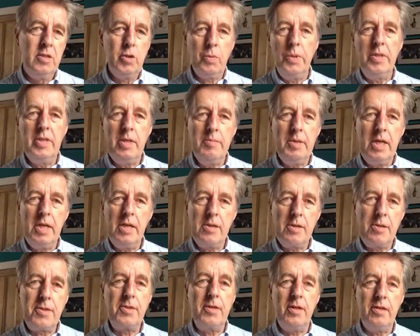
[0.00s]
20
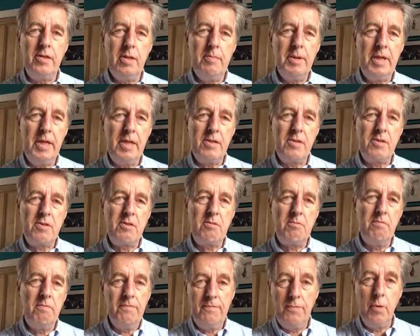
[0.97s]
minutes, 30
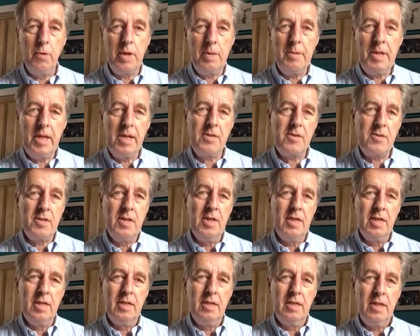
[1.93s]
minutes, 40 minutes.
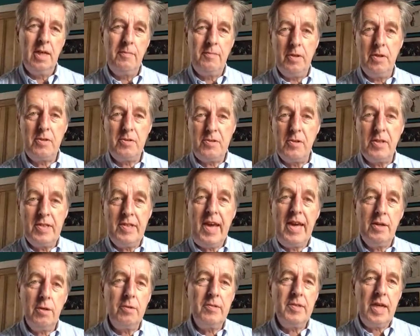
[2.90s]
If it's a
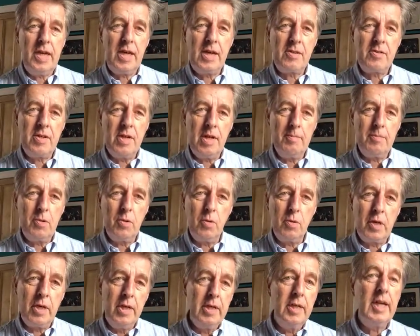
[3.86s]
TED or TEDx type
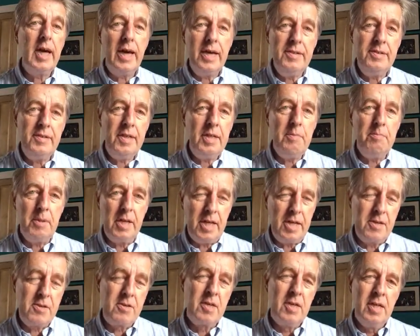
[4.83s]
talk, 18
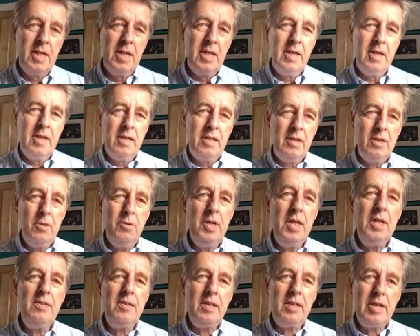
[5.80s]
minutes. You
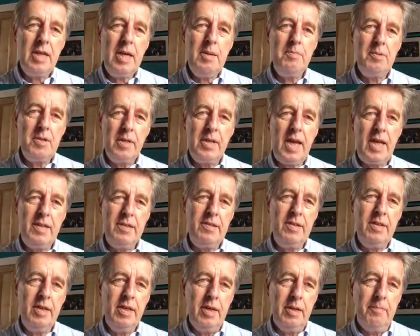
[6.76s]
need to keep to that
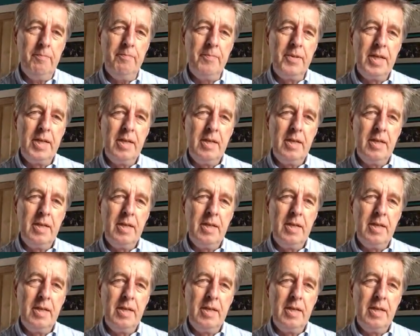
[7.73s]
time.